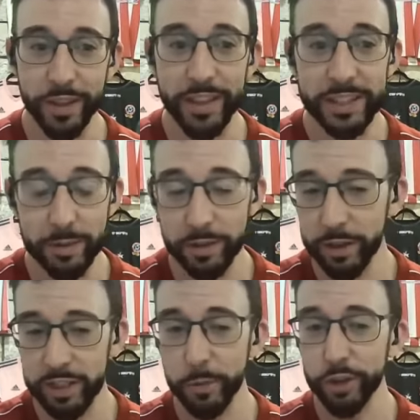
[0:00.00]
Now, that's
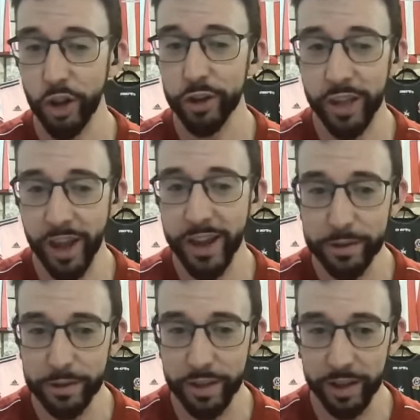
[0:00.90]
the most
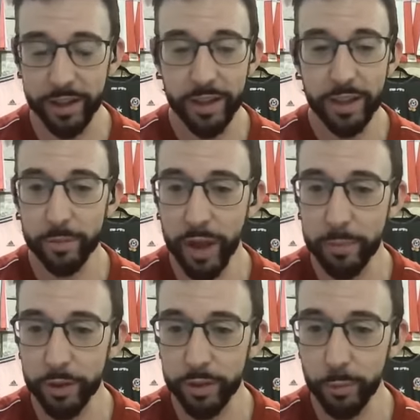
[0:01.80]
unkind thing that my
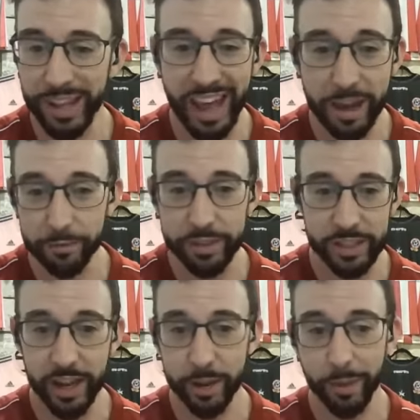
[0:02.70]
mother will ever
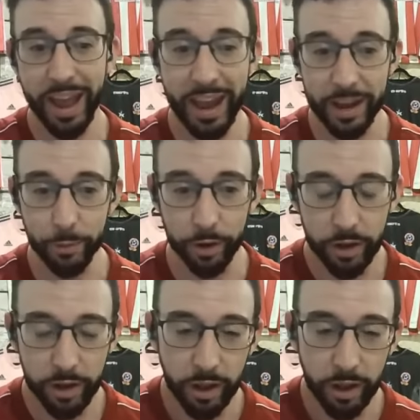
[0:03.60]
say about anyone.